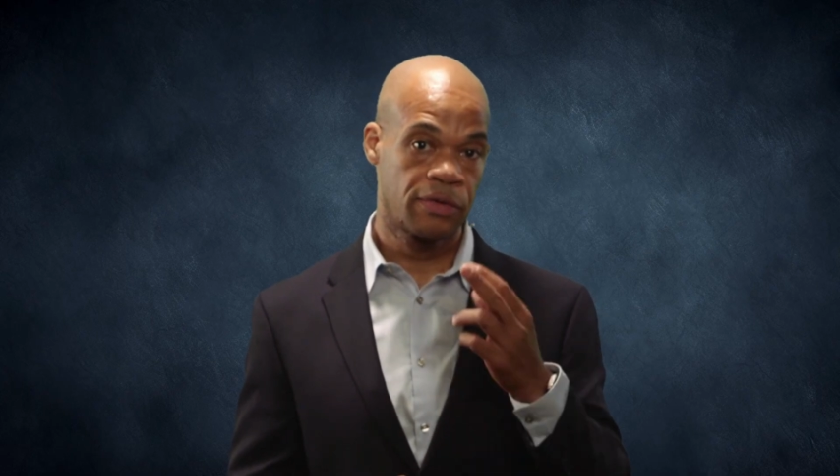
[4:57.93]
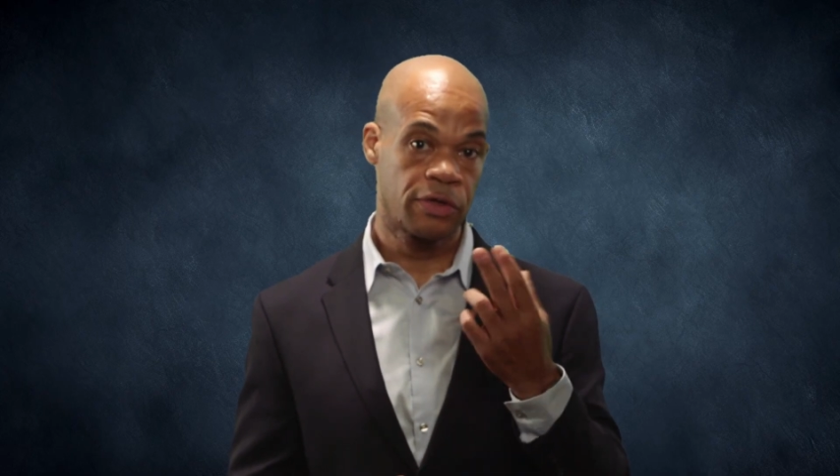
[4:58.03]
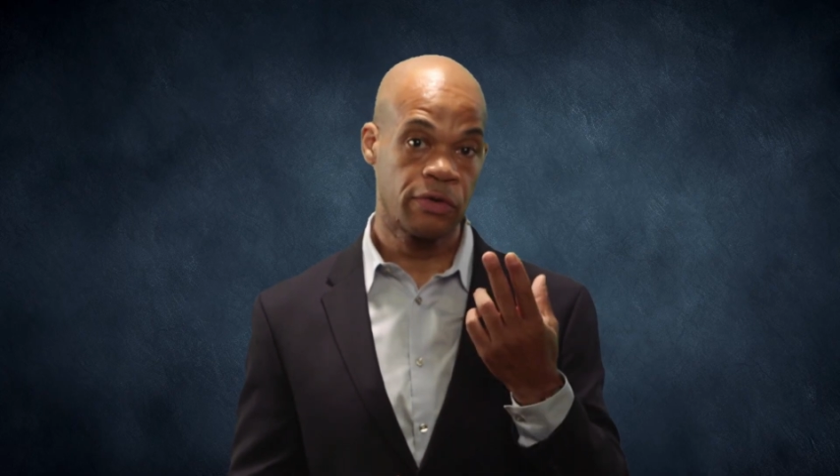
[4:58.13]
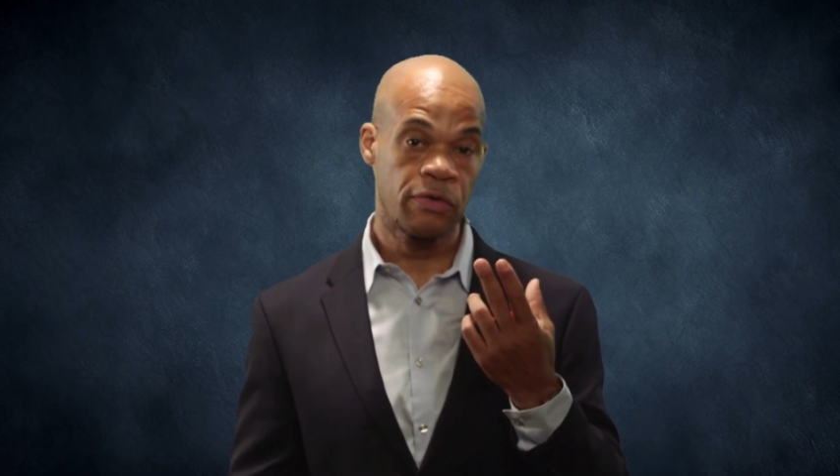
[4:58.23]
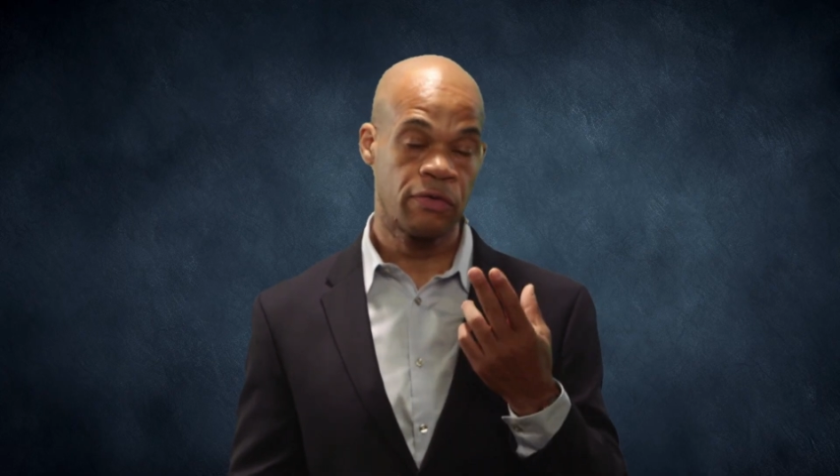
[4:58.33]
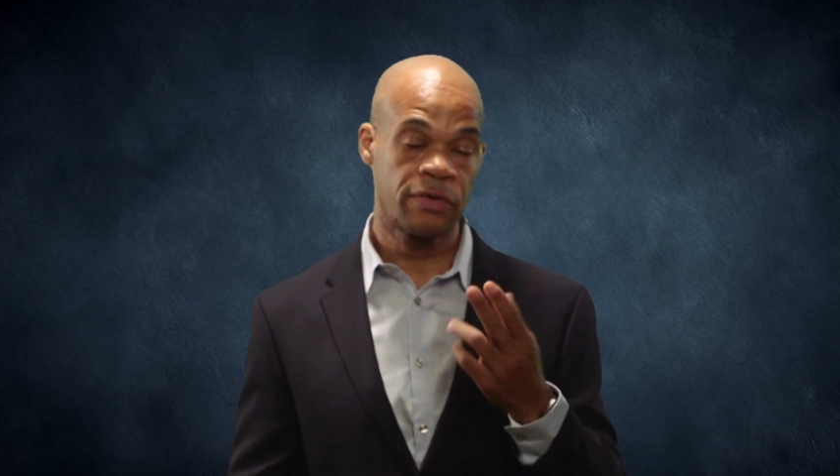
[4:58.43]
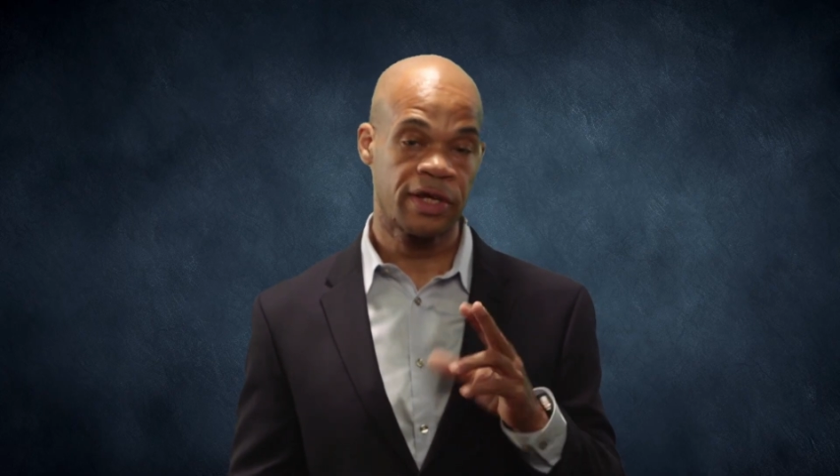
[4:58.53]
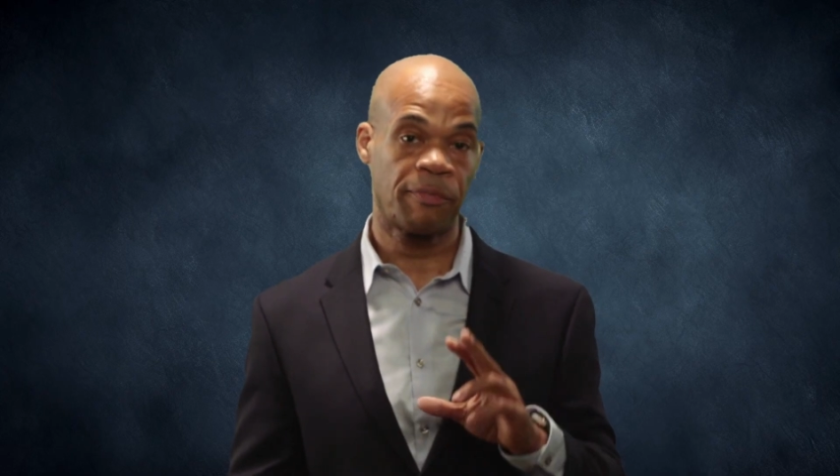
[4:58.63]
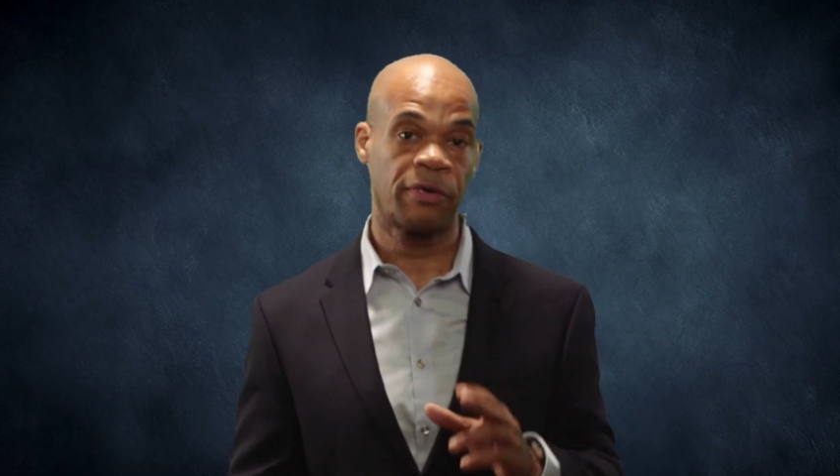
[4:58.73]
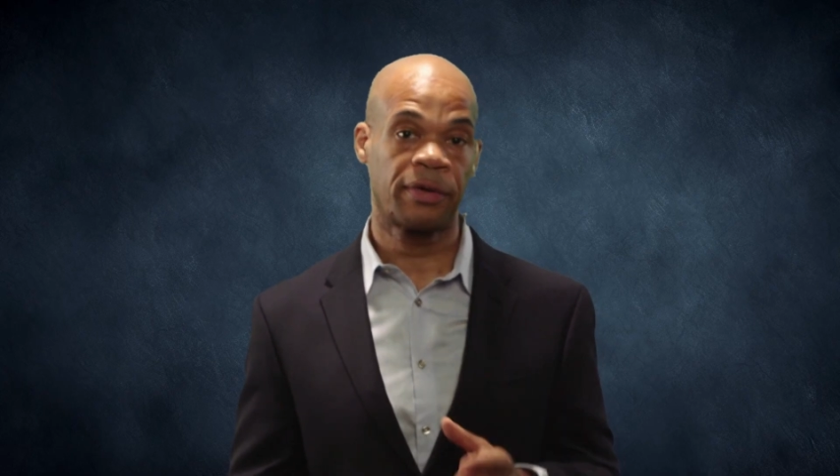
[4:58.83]
Two
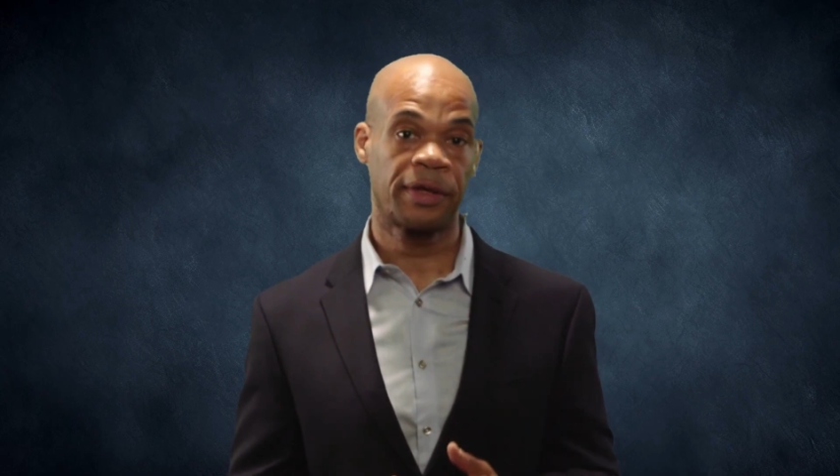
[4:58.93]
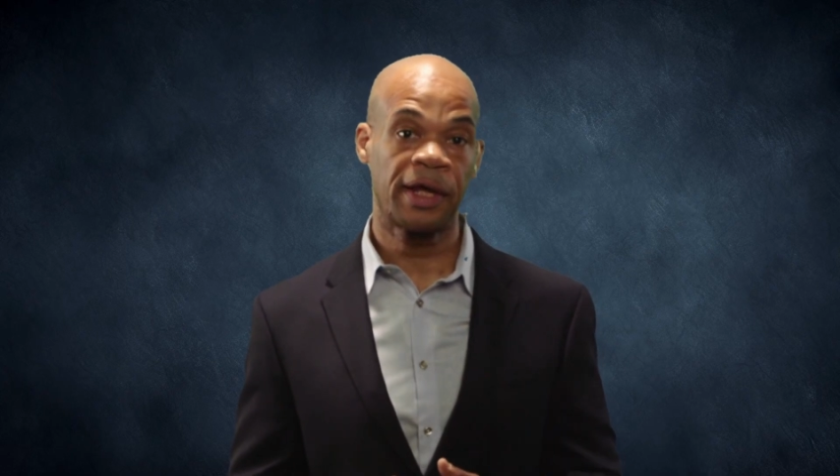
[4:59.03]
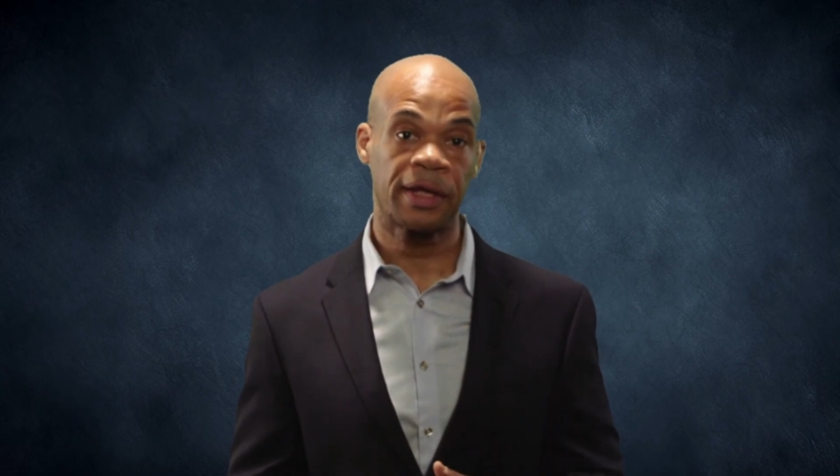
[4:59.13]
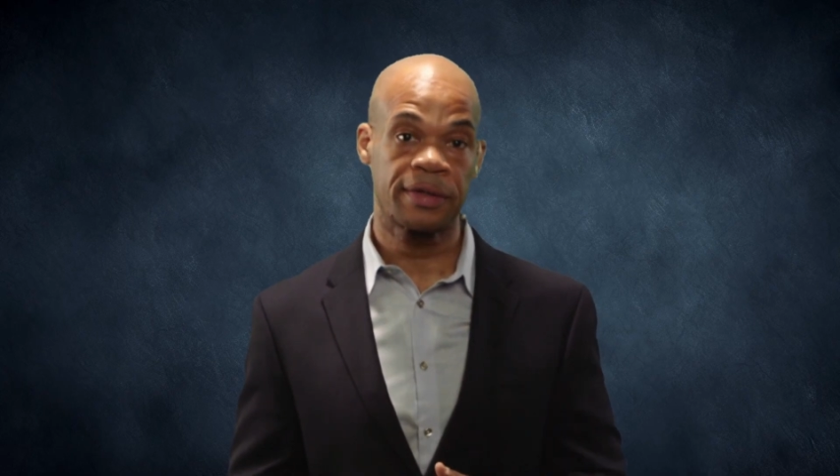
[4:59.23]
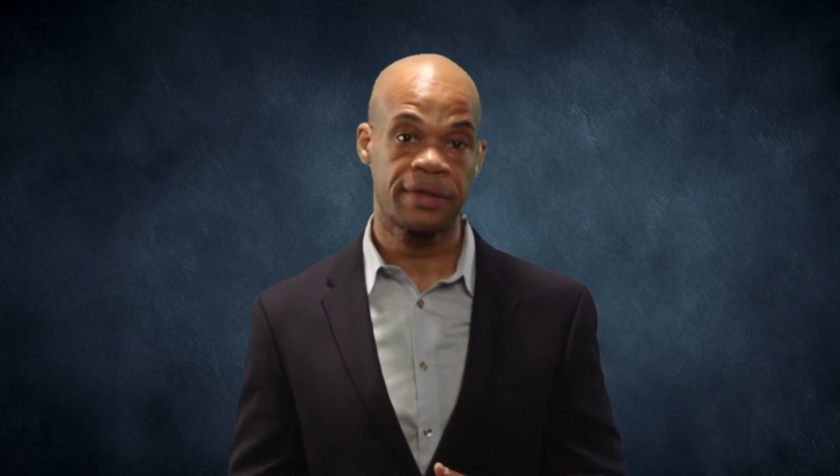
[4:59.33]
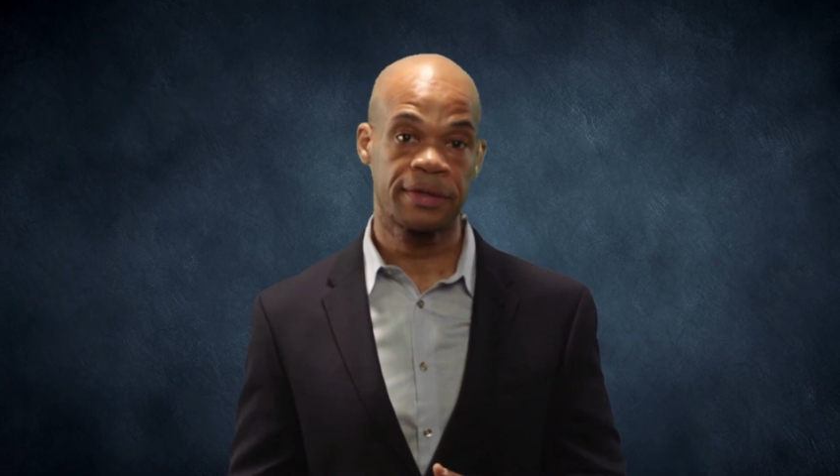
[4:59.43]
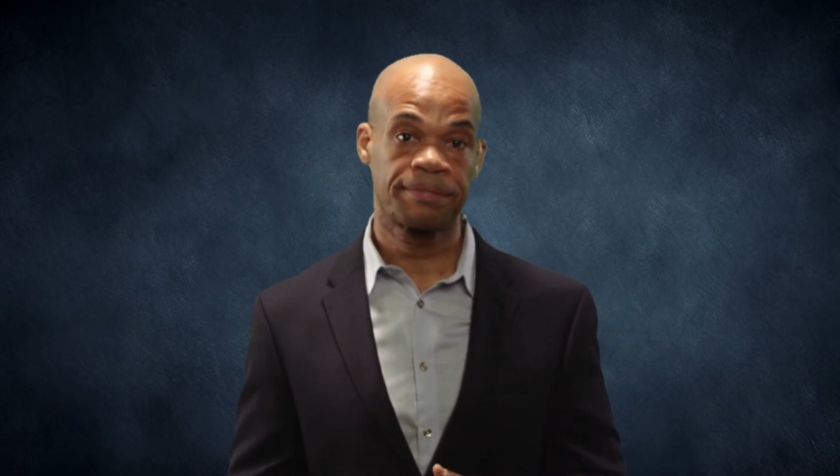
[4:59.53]
separate things.